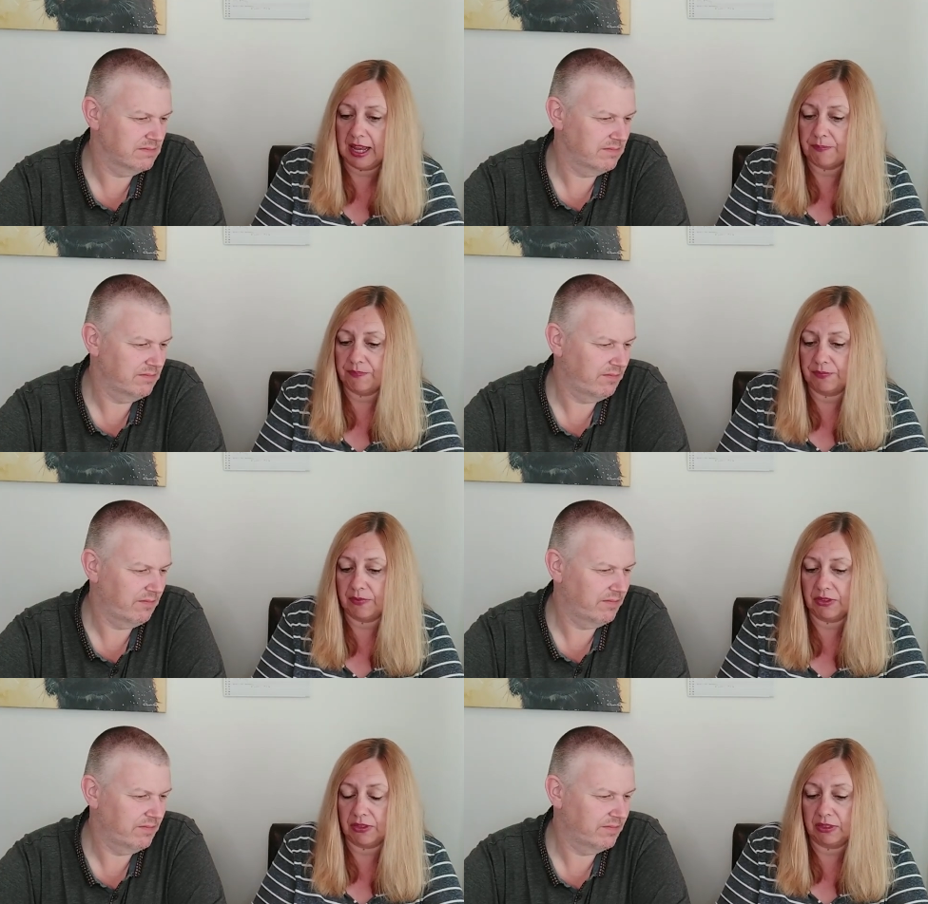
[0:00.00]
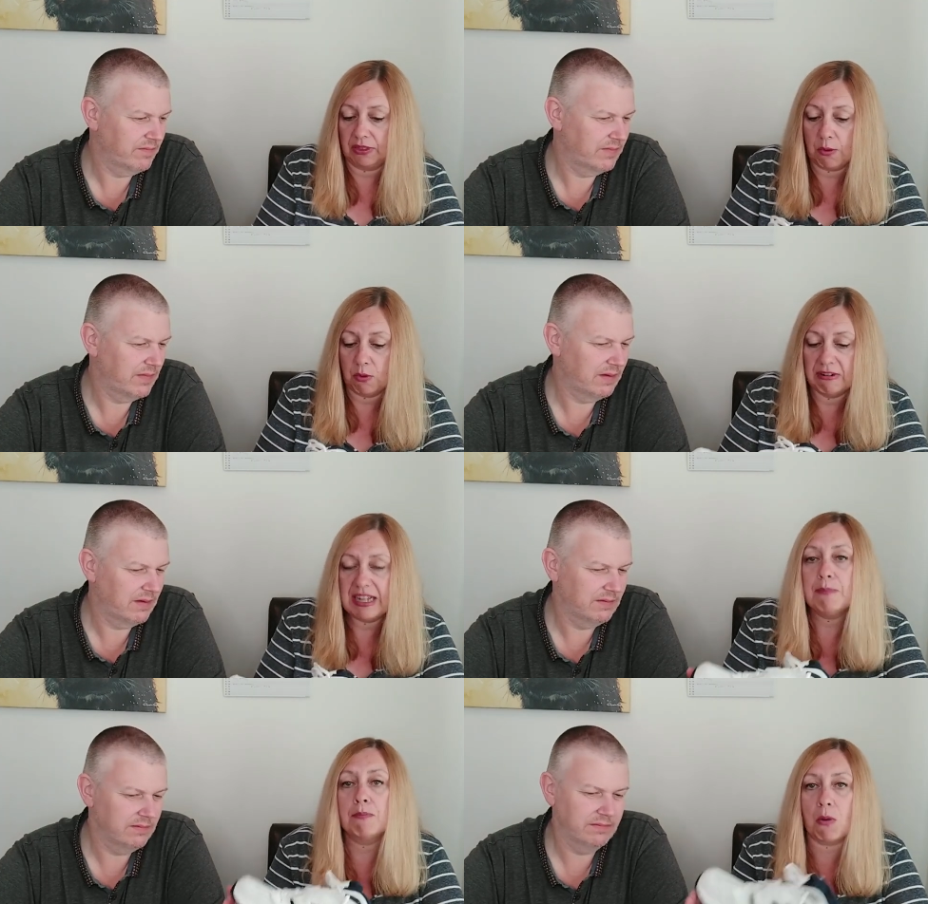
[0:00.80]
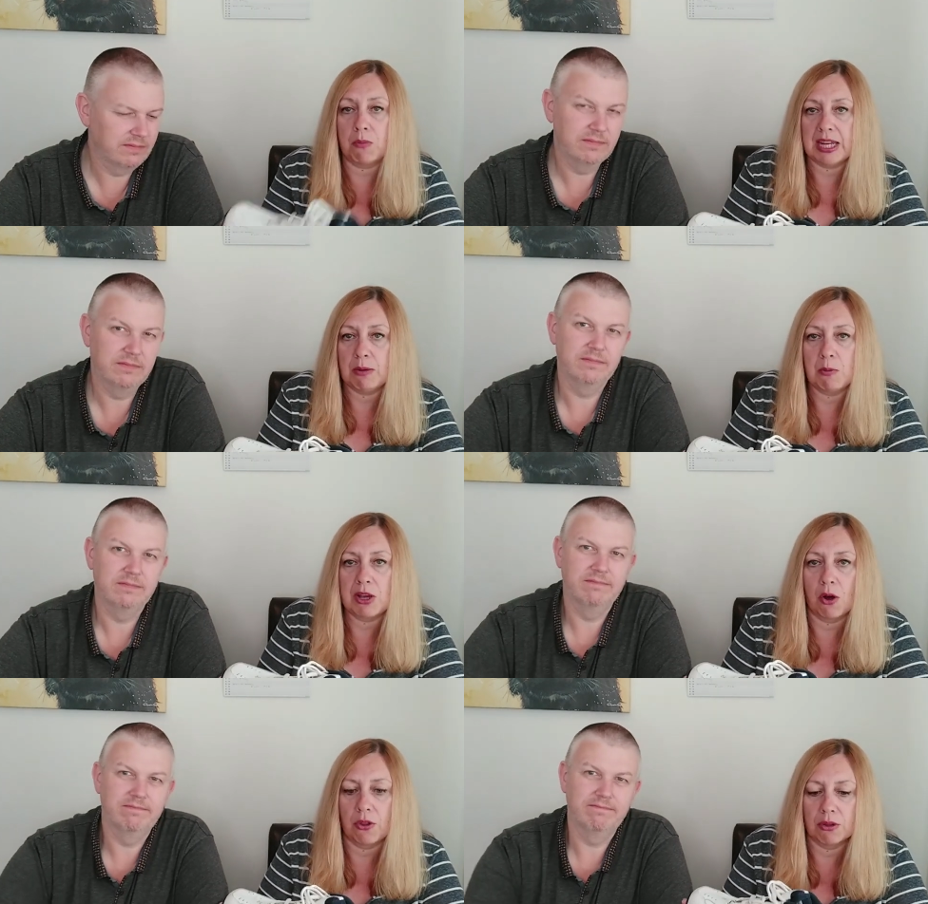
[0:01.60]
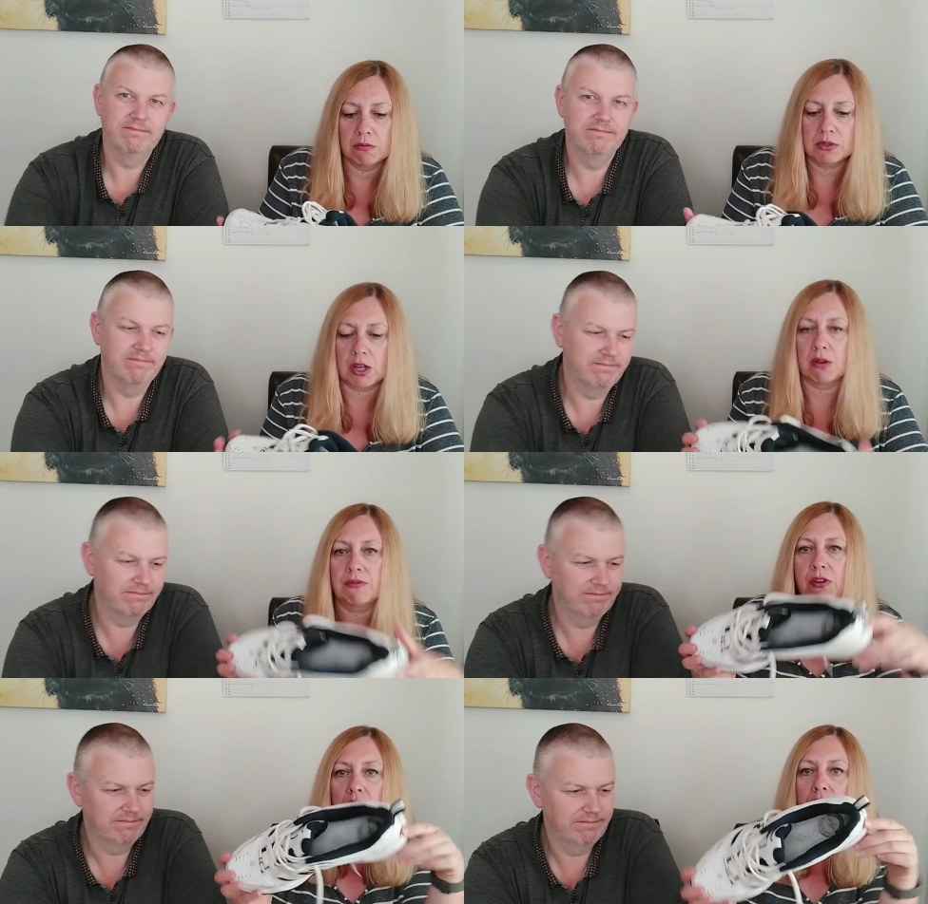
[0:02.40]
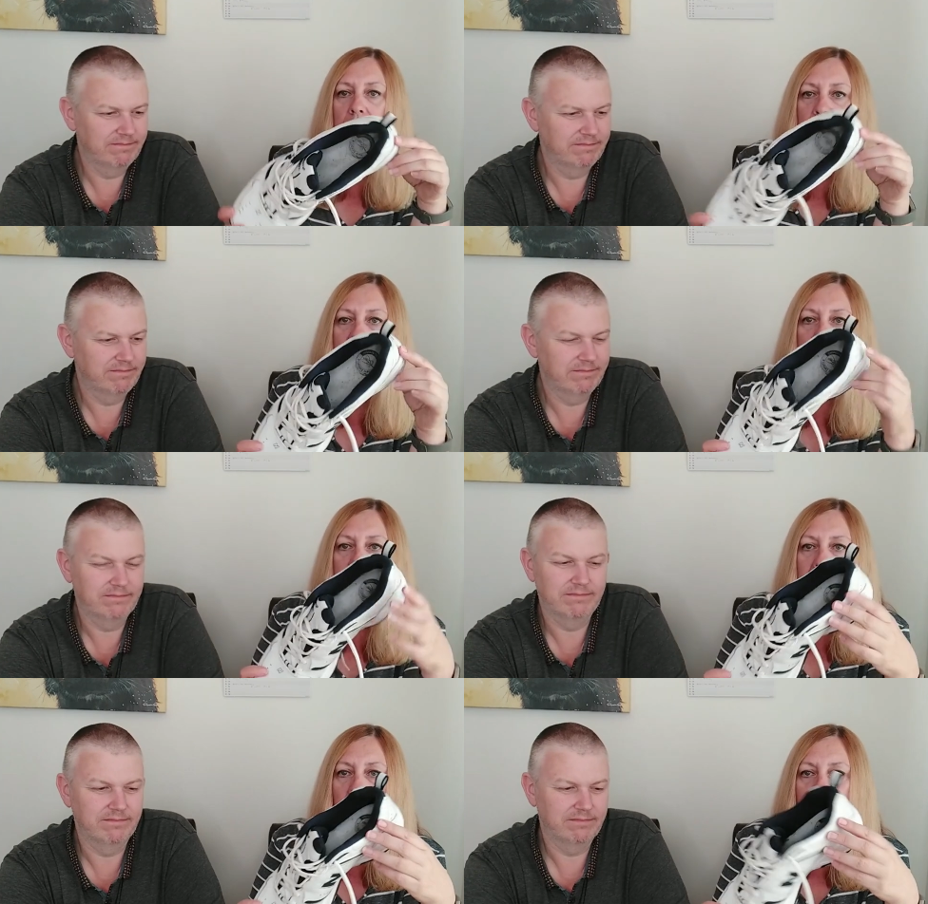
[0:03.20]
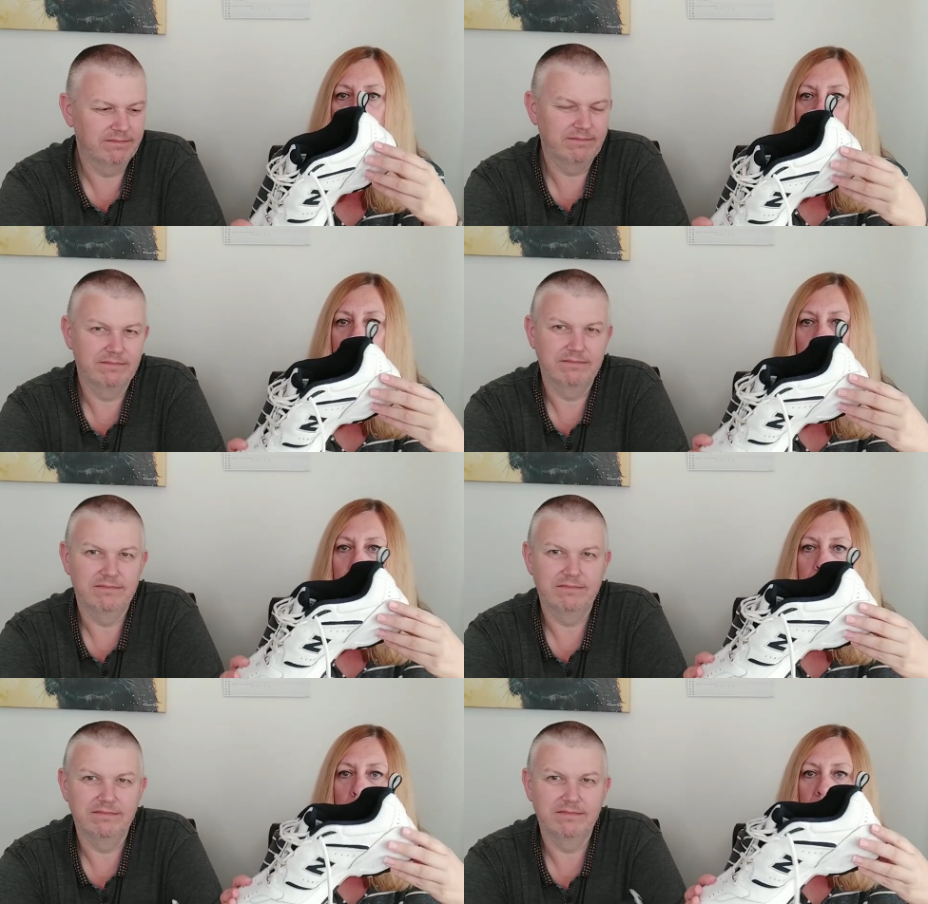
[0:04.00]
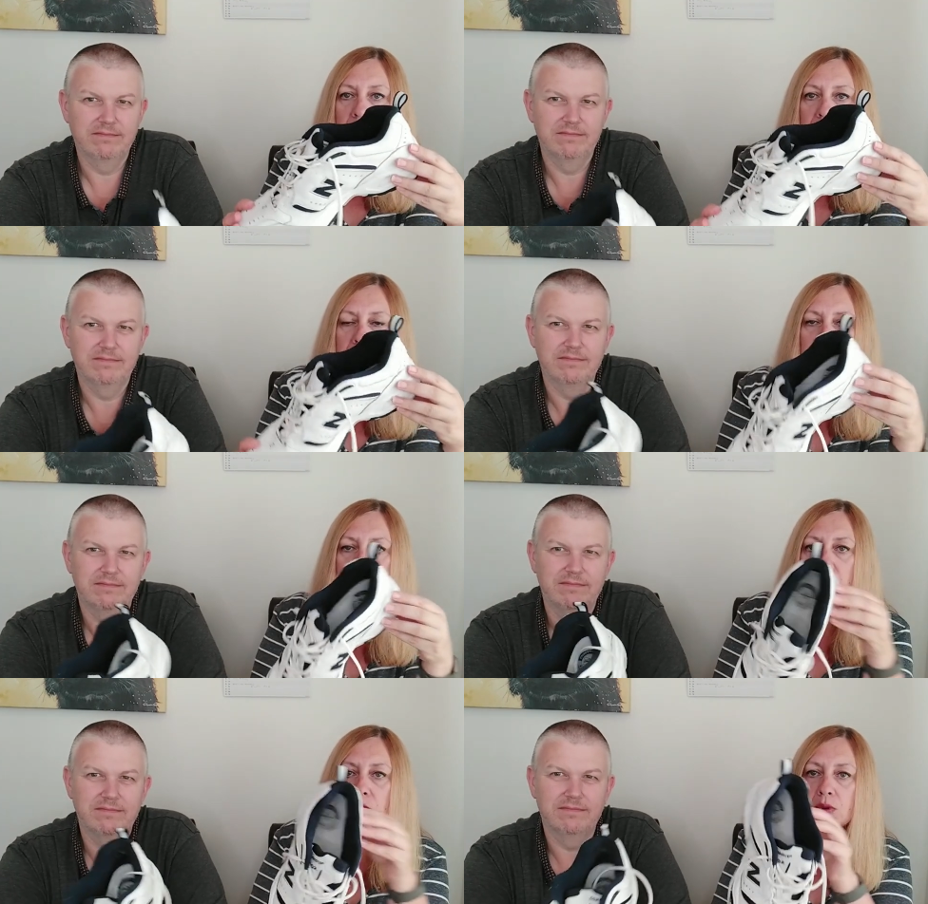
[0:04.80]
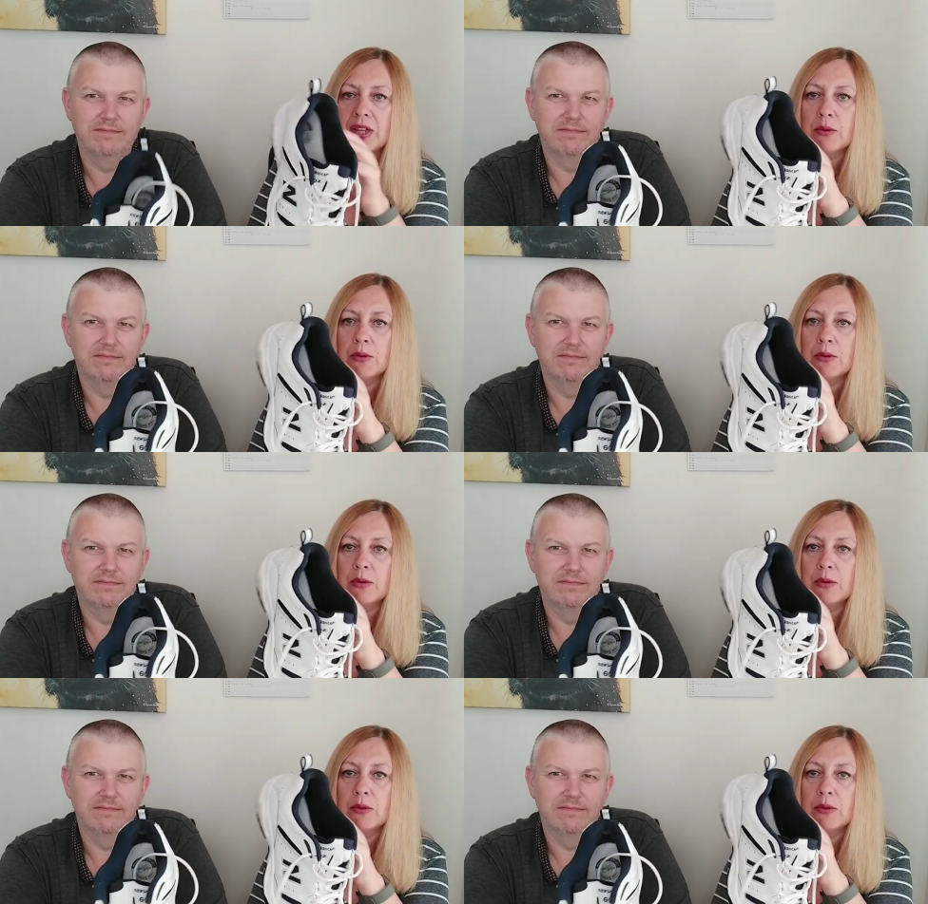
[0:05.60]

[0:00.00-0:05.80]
Speaker 1: um, they were really bobbly when we got them. So if you, you see them now, the blue looks all lovely and blue.